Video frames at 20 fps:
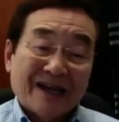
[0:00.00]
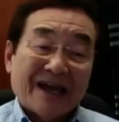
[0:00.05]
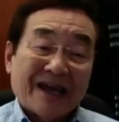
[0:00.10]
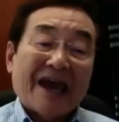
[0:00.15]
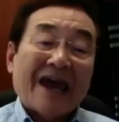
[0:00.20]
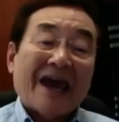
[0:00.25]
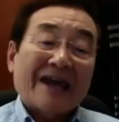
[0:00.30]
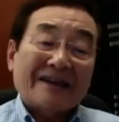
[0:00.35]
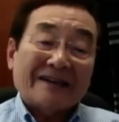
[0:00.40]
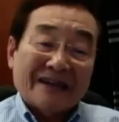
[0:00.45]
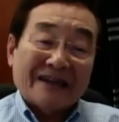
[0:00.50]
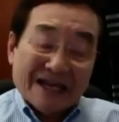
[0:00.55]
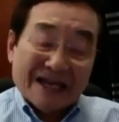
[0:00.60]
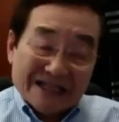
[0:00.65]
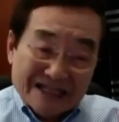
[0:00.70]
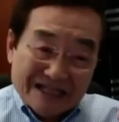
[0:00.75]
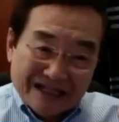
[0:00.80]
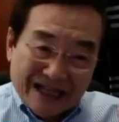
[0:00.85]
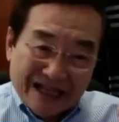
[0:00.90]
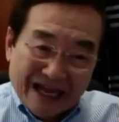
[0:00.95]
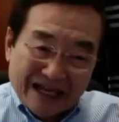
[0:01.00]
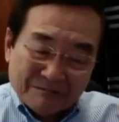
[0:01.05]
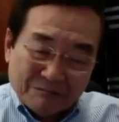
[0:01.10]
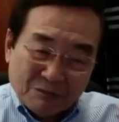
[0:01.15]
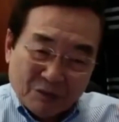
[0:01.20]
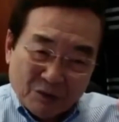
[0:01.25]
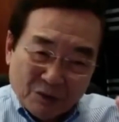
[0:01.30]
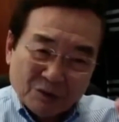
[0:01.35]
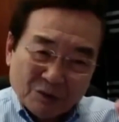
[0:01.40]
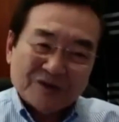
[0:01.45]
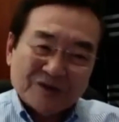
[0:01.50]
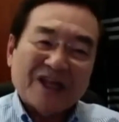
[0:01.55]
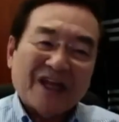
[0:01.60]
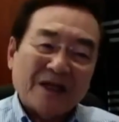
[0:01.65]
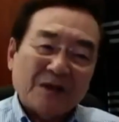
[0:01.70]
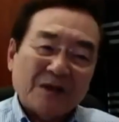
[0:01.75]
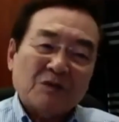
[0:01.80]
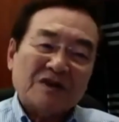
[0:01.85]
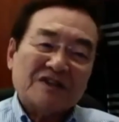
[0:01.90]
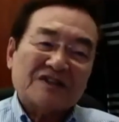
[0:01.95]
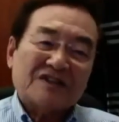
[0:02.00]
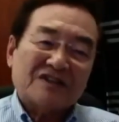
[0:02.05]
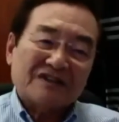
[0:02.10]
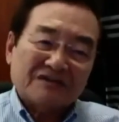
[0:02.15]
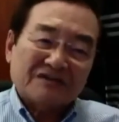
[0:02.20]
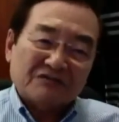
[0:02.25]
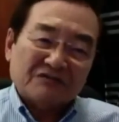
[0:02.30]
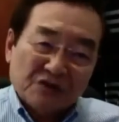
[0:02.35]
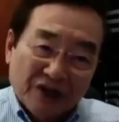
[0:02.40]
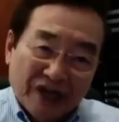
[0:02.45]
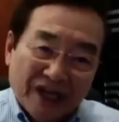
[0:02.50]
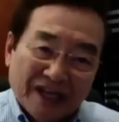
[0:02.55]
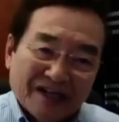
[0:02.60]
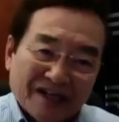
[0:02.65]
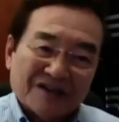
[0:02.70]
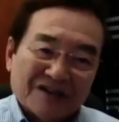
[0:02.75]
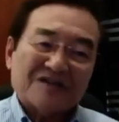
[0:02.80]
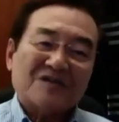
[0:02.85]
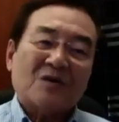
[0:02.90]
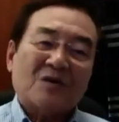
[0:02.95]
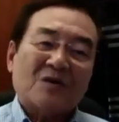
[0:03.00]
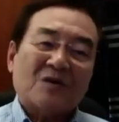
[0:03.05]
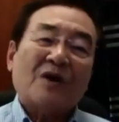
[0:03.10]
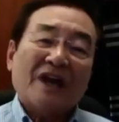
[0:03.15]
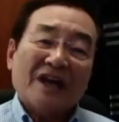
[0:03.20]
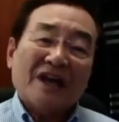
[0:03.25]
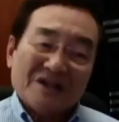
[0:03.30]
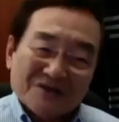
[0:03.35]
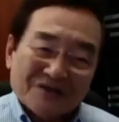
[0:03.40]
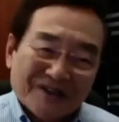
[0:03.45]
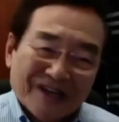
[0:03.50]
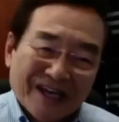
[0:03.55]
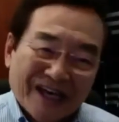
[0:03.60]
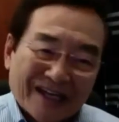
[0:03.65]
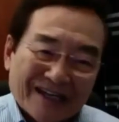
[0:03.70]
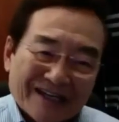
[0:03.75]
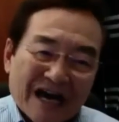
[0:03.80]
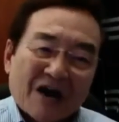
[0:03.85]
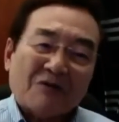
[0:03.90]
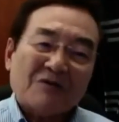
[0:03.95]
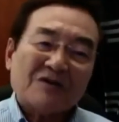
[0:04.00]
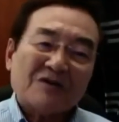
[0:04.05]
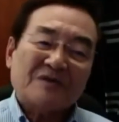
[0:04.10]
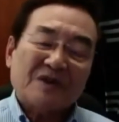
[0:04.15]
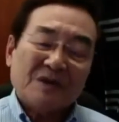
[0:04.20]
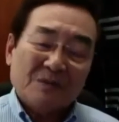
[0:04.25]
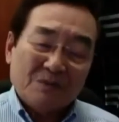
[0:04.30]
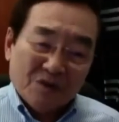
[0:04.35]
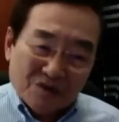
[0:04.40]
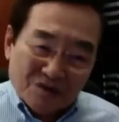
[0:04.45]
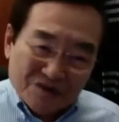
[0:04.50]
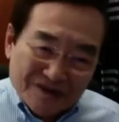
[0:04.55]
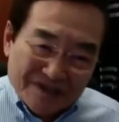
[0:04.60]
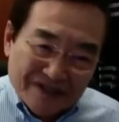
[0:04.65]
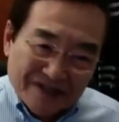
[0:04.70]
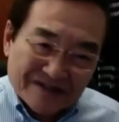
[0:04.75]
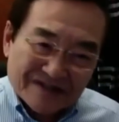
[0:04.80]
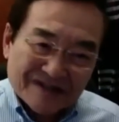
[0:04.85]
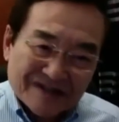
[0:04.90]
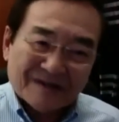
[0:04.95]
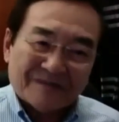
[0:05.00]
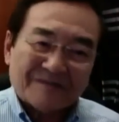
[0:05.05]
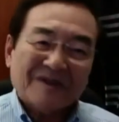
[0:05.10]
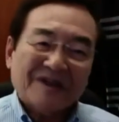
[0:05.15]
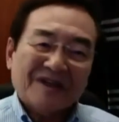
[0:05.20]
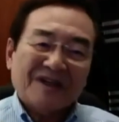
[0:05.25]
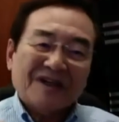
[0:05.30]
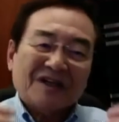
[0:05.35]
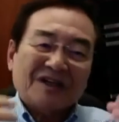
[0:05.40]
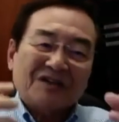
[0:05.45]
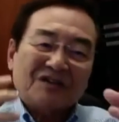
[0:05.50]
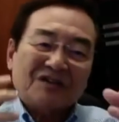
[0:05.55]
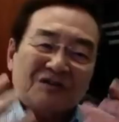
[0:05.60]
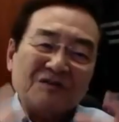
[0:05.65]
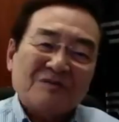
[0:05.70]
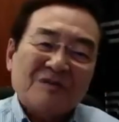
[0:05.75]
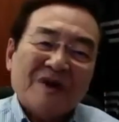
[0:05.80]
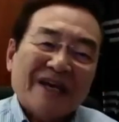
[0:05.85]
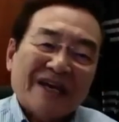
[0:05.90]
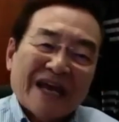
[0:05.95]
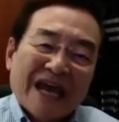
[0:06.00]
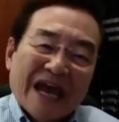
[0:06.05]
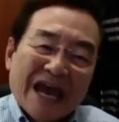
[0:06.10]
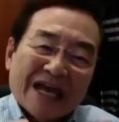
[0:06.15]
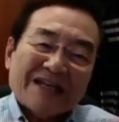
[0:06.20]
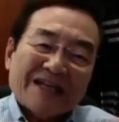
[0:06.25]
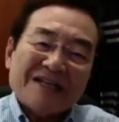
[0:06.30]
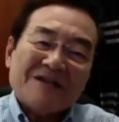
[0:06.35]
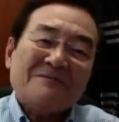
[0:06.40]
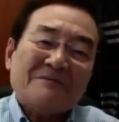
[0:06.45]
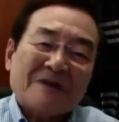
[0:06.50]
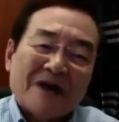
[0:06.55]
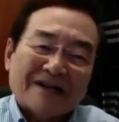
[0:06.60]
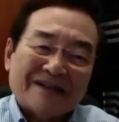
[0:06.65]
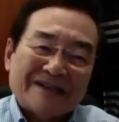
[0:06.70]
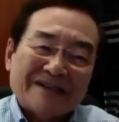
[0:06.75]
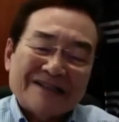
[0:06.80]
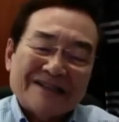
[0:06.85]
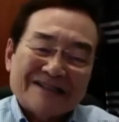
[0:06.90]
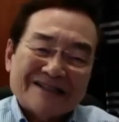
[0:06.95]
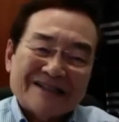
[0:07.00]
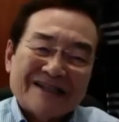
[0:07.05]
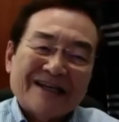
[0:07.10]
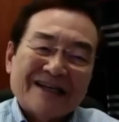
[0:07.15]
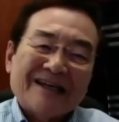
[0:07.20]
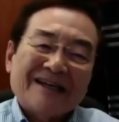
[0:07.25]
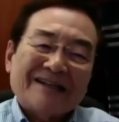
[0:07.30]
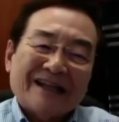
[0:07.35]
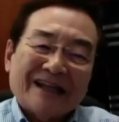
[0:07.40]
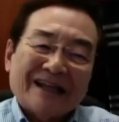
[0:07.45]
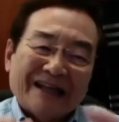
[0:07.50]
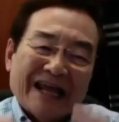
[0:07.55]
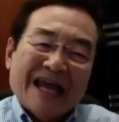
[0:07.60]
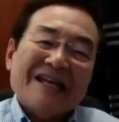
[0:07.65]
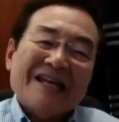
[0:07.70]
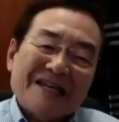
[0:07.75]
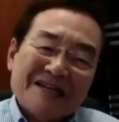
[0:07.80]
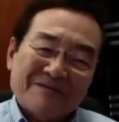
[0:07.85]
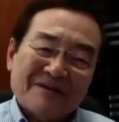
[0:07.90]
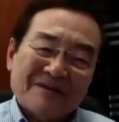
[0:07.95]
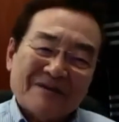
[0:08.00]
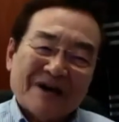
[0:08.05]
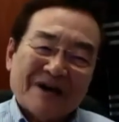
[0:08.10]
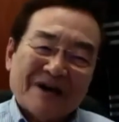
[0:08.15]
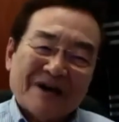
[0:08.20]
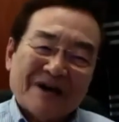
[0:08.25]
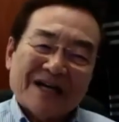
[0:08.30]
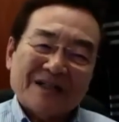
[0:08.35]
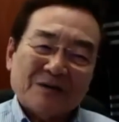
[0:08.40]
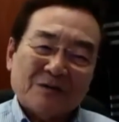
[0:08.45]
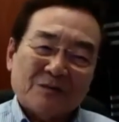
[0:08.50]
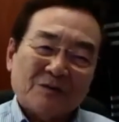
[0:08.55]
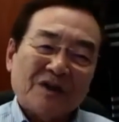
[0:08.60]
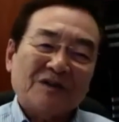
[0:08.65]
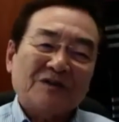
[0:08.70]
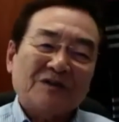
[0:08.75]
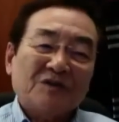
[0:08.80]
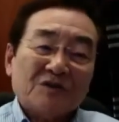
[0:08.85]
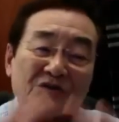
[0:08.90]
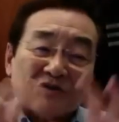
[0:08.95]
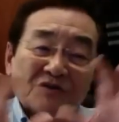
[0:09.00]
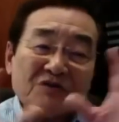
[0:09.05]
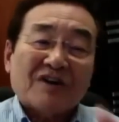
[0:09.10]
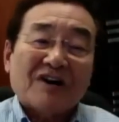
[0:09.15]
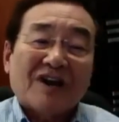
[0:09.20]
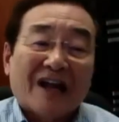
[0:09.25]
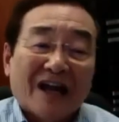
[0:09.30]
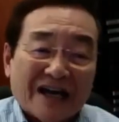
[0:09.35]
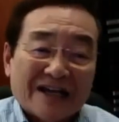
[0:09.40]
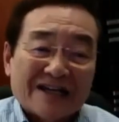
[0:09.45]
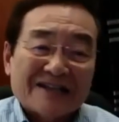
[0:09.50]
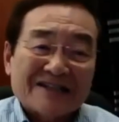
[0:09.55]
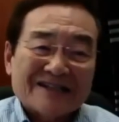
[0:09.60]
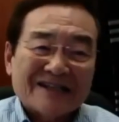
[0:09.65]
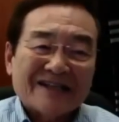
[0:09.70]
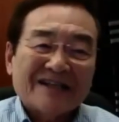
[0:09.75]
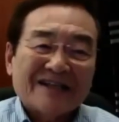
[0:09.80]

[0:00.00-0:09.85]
and that, that protein will train us or educate our immune system to antibodies. That antibody will neutralize